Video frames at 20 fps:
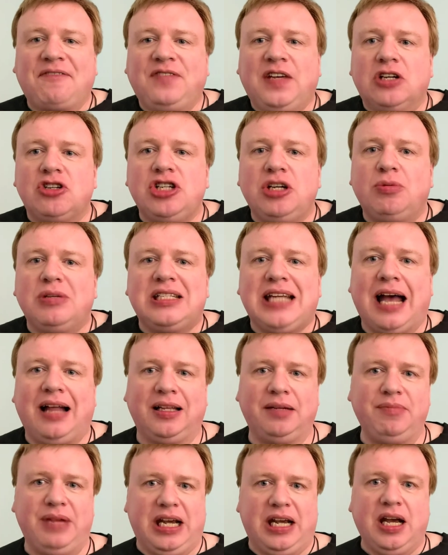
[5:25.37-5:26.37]
care,
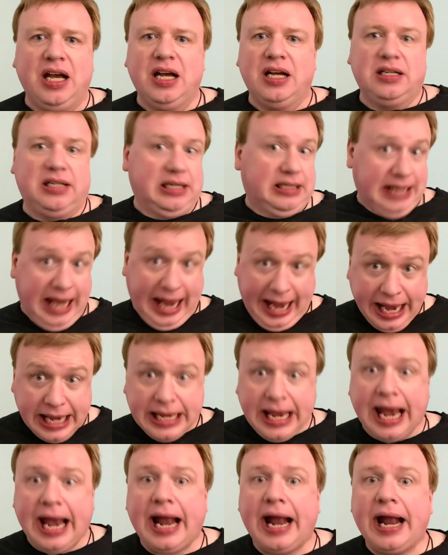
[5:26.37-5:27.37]
drive safely,